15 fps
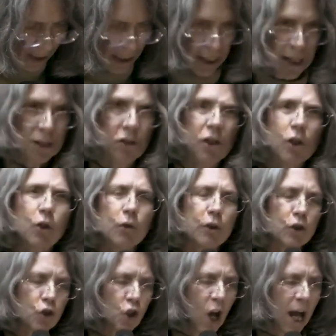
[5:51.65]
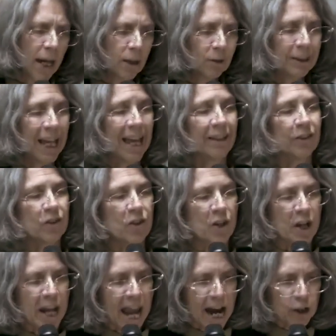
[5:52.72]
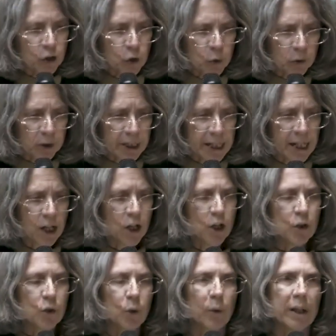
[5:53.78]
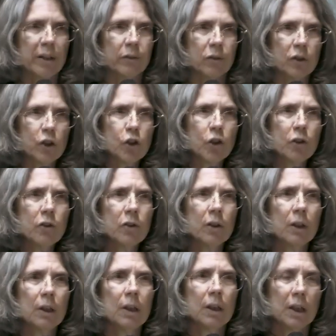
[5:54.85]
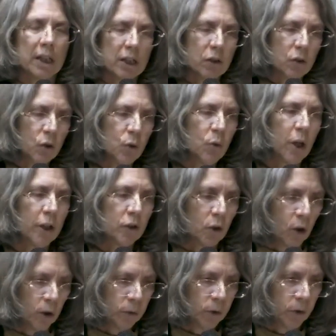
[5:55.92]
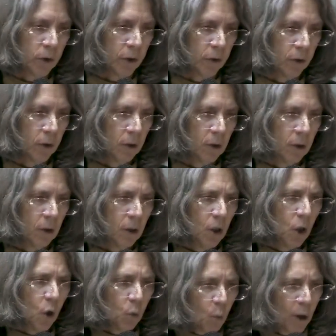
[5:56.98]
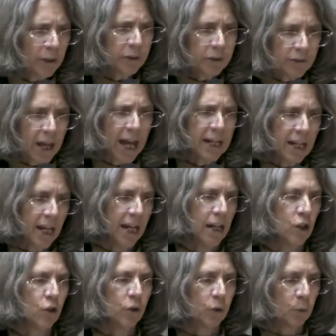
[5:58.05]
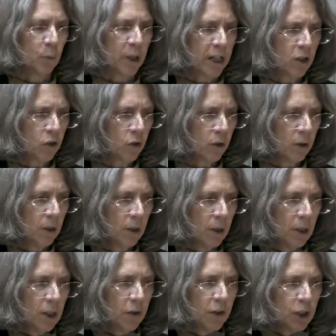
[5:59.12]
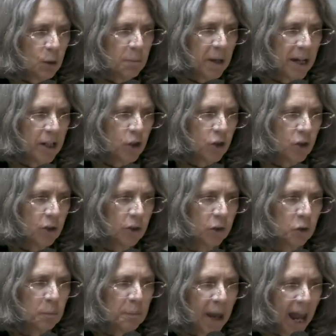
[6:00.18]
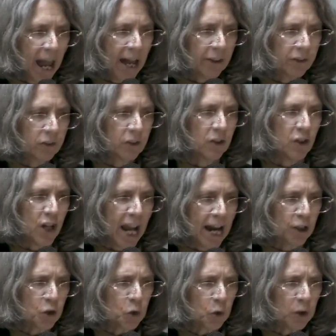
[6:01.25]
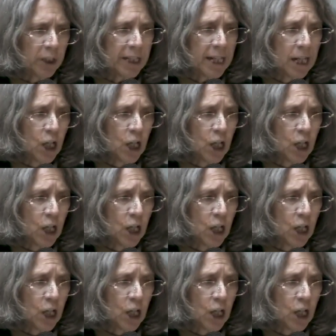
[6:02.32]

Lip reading: until the child has naturally transitioned into adulthood. Once that age is reached, then a patient is past the naturally